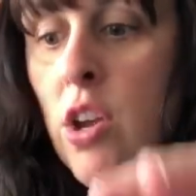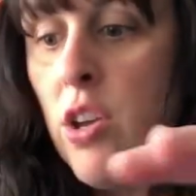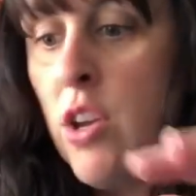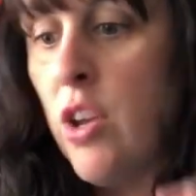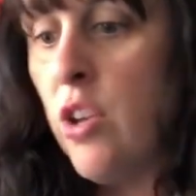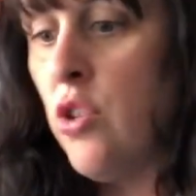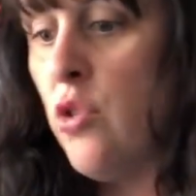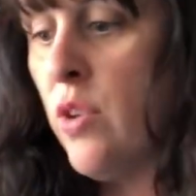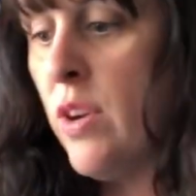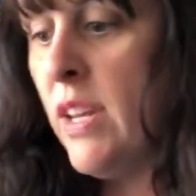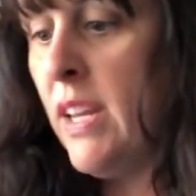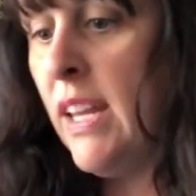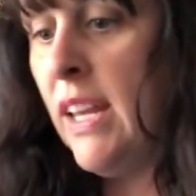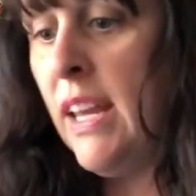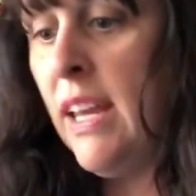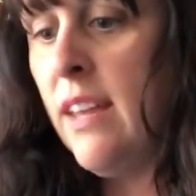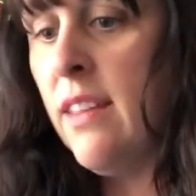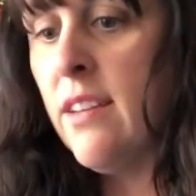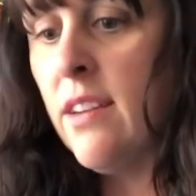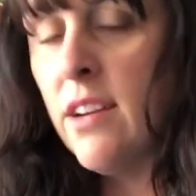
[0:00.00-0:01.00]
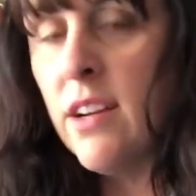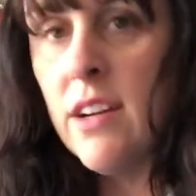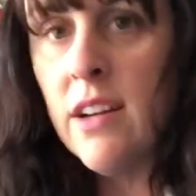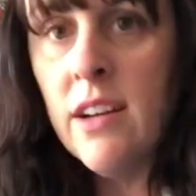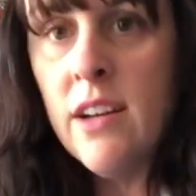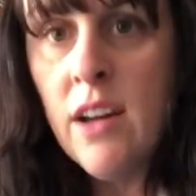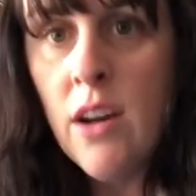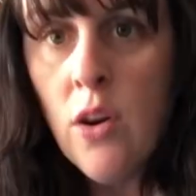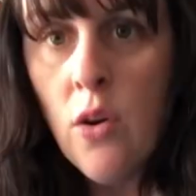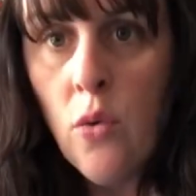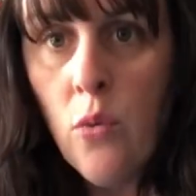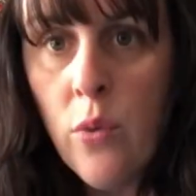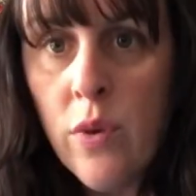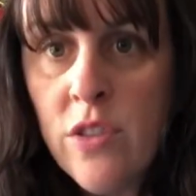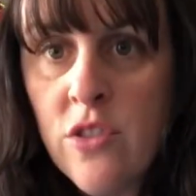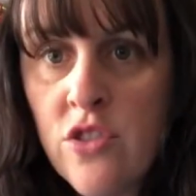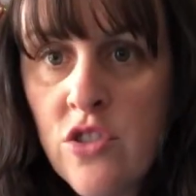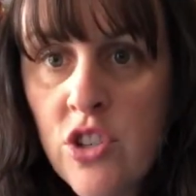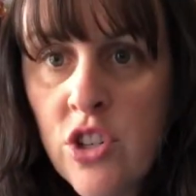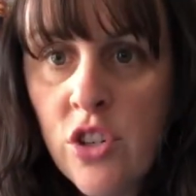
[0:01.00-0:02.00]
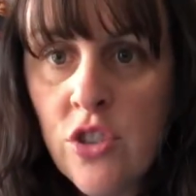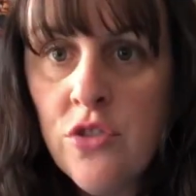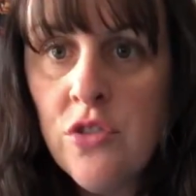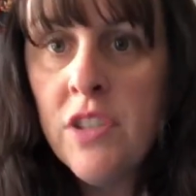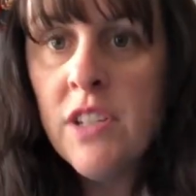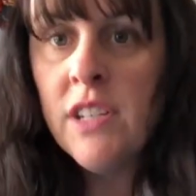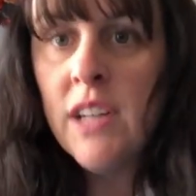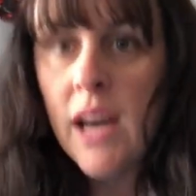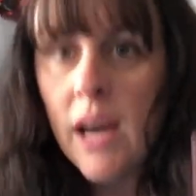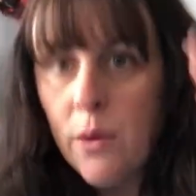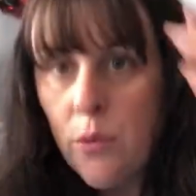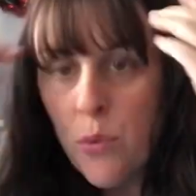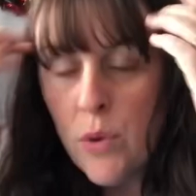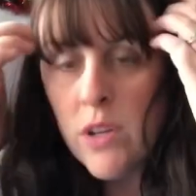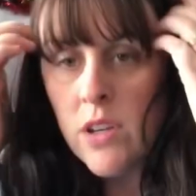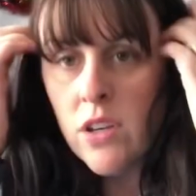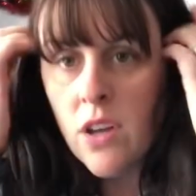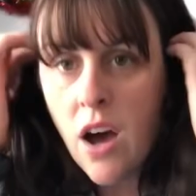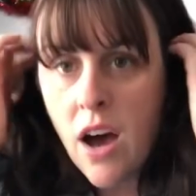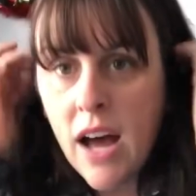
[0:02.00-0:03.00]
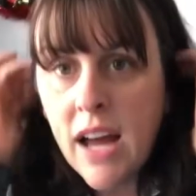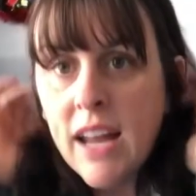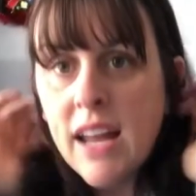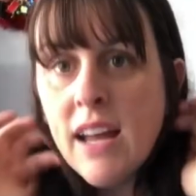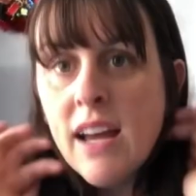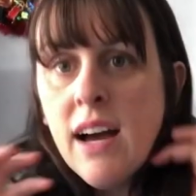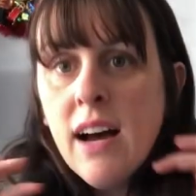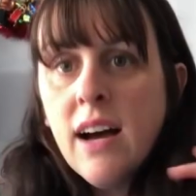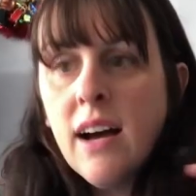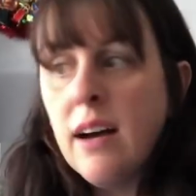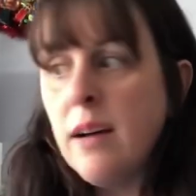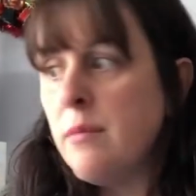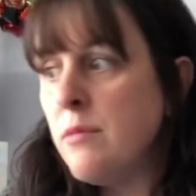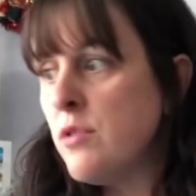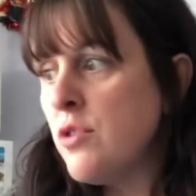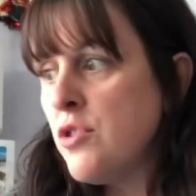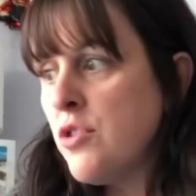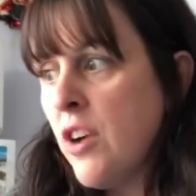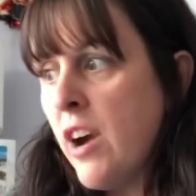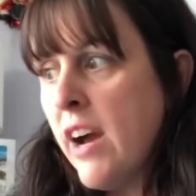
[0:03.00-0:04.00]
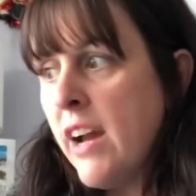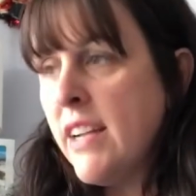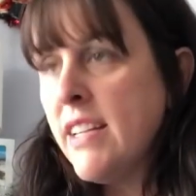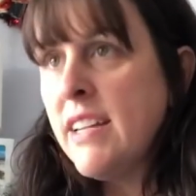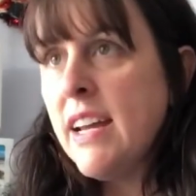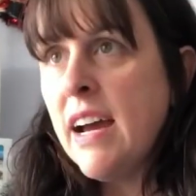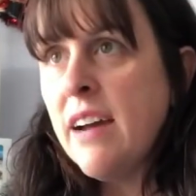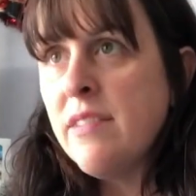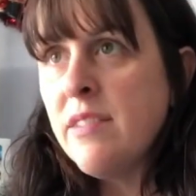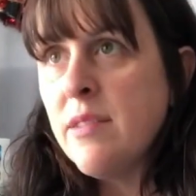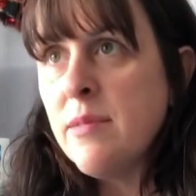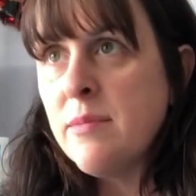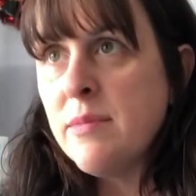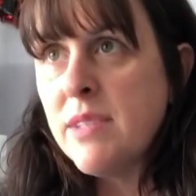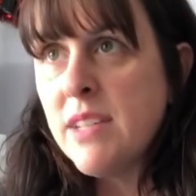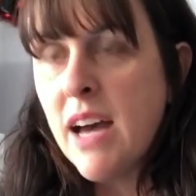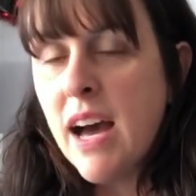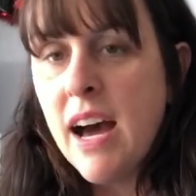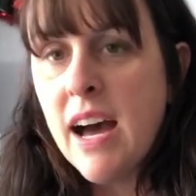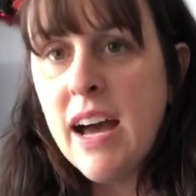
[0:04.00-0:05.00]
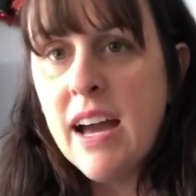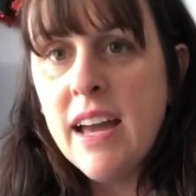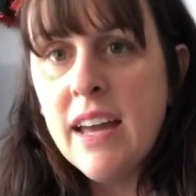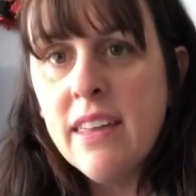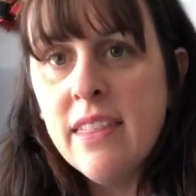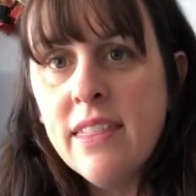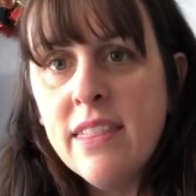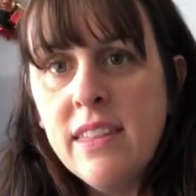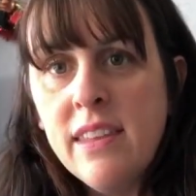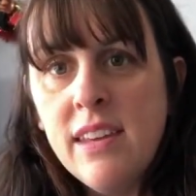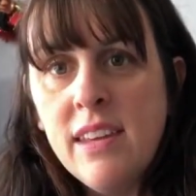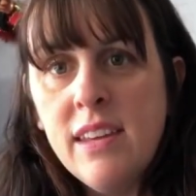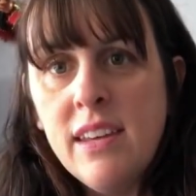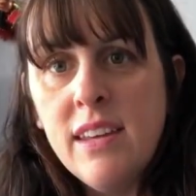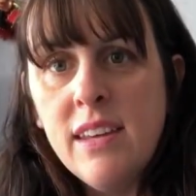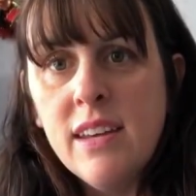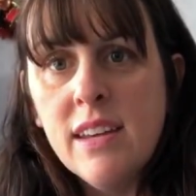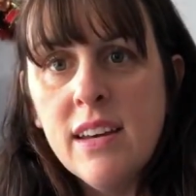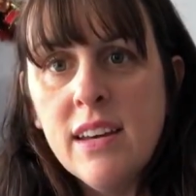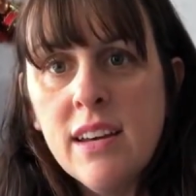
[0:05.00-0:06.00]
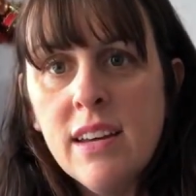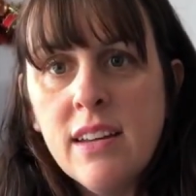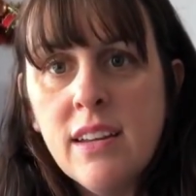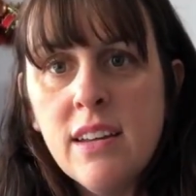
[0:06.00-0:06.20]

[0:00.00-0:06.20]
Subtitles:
now you can either, with children, I would not try to have them tie the